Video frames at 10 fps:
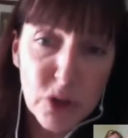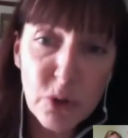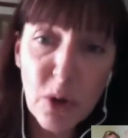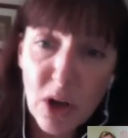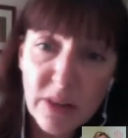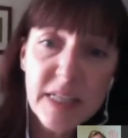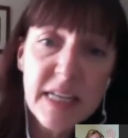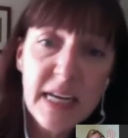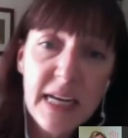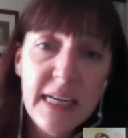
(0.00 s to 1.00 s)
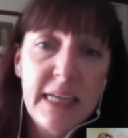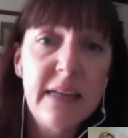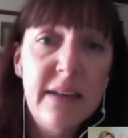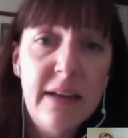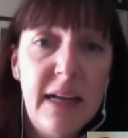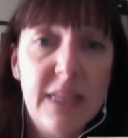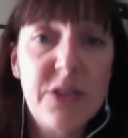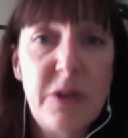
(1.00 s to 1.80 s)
who are on their daily answering